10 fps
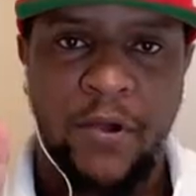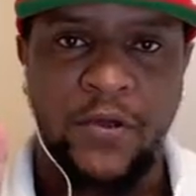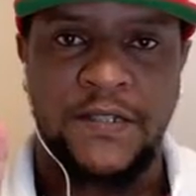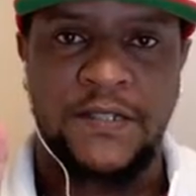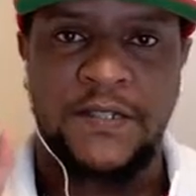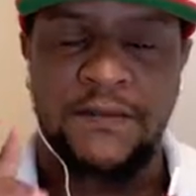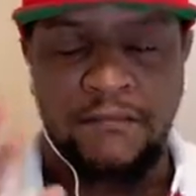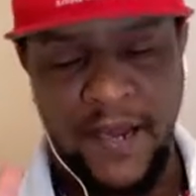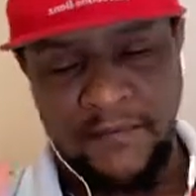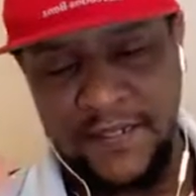post
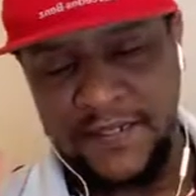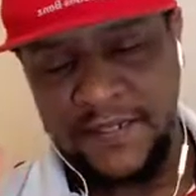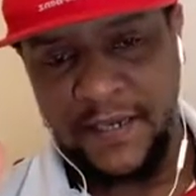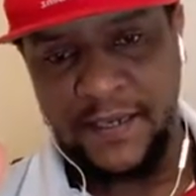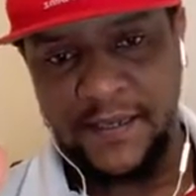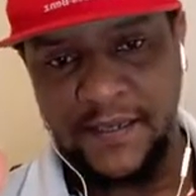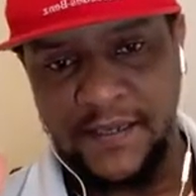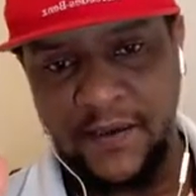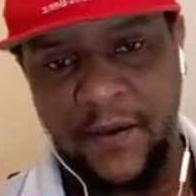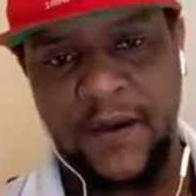by mistake
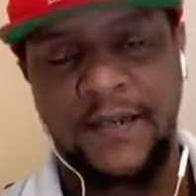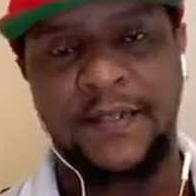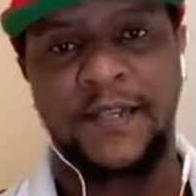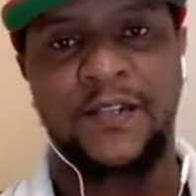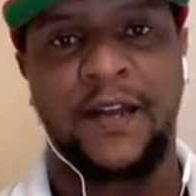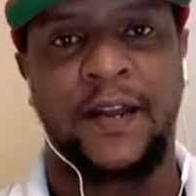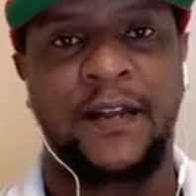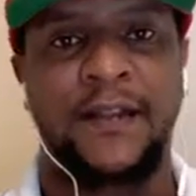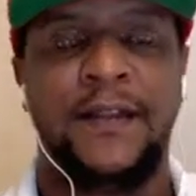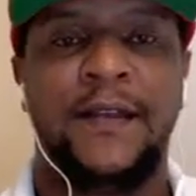or
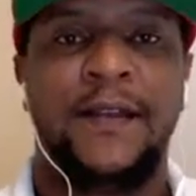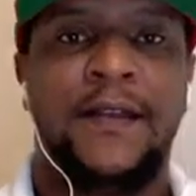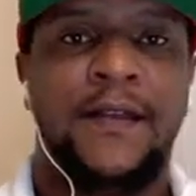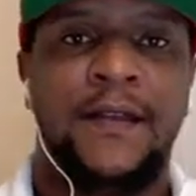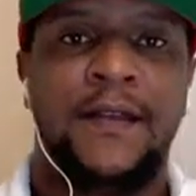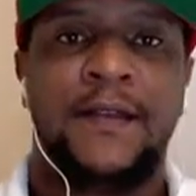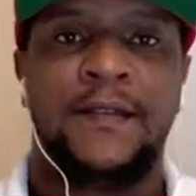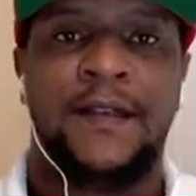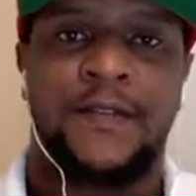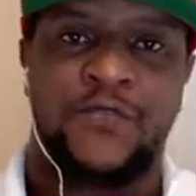intentionally
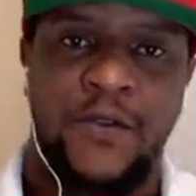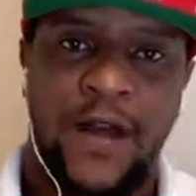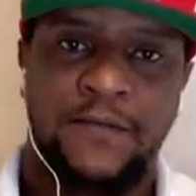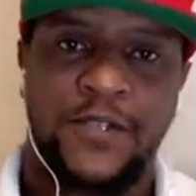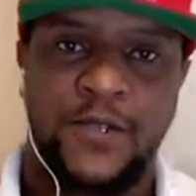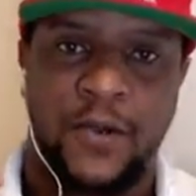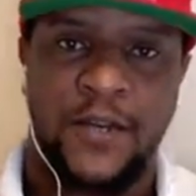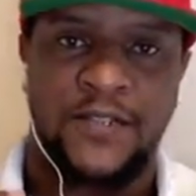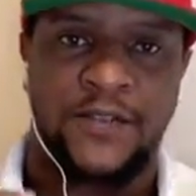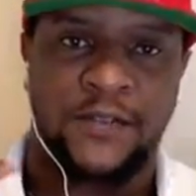that rubs
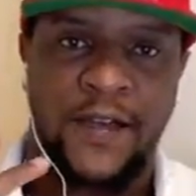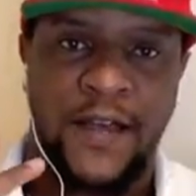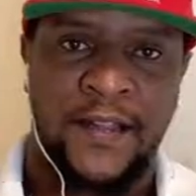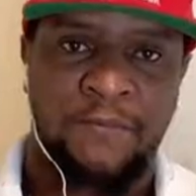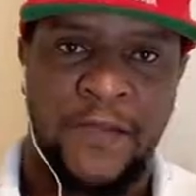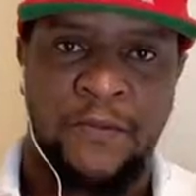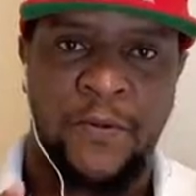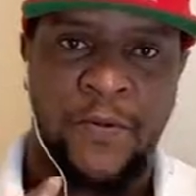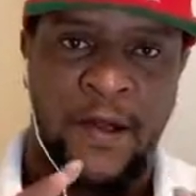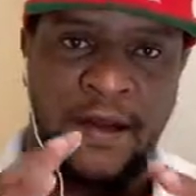shoulders of other
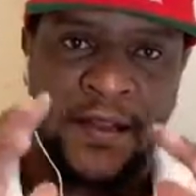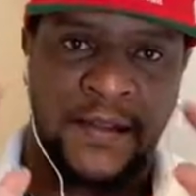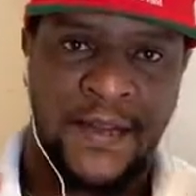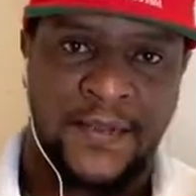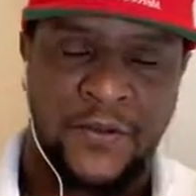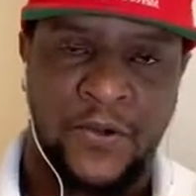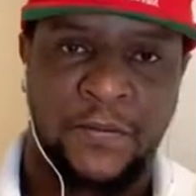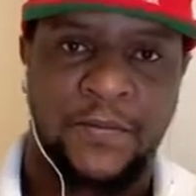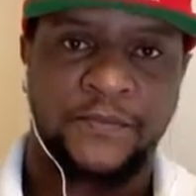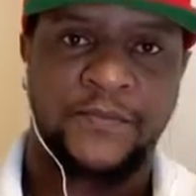people who are in that
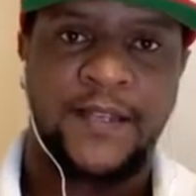group.